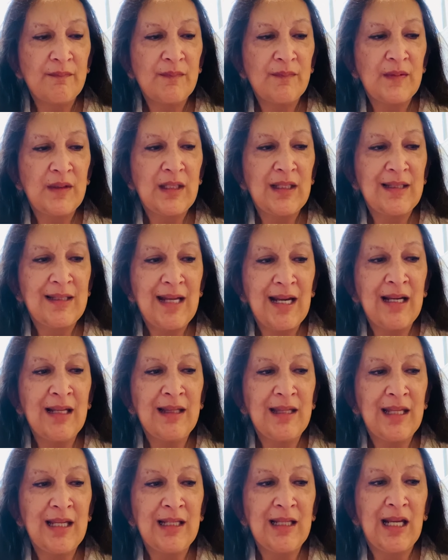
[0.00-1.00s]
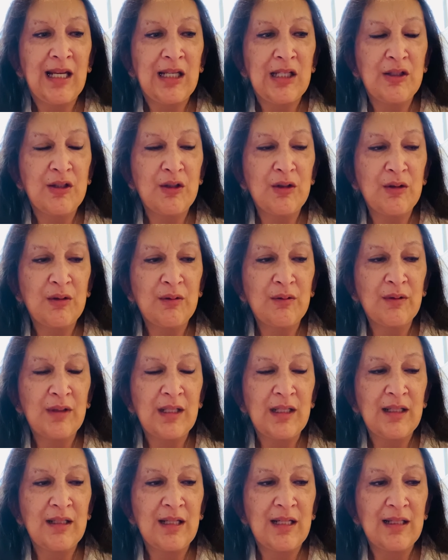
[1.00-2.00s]
the second thing they can do
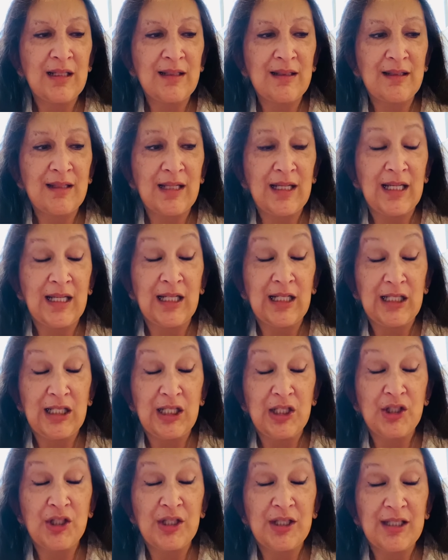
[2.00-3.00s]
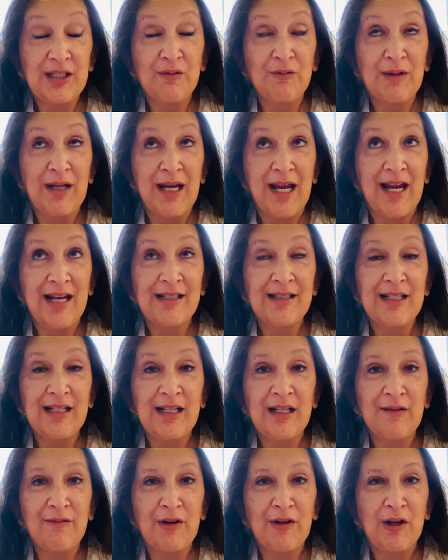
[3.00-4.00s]
in addition to reacting
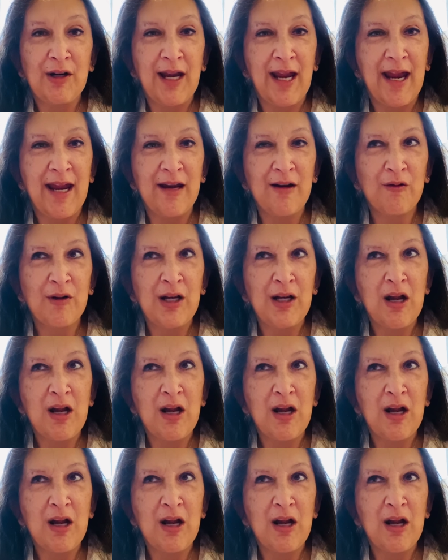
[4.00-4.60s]
in a very angry,